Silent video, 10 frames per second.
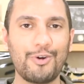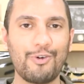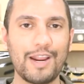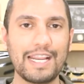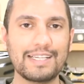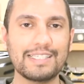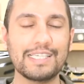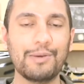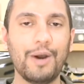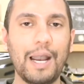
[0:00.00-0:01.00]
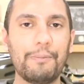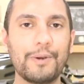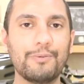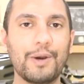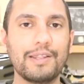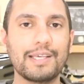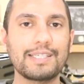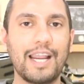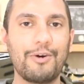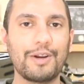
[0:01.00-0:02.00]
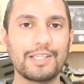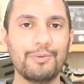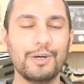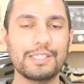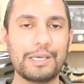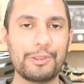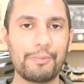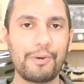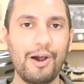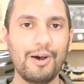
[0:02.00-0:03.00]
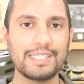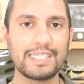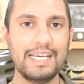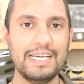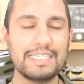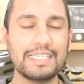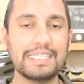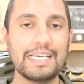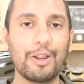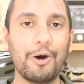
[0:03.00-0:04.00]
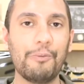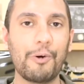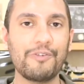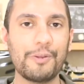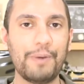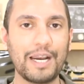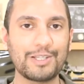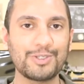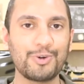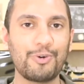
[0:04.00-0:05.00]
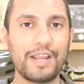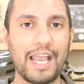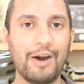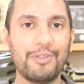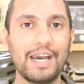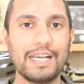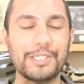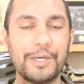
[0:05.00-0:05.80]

great to see what happened when this character was in the past, to see a lot more of the backstory, how that is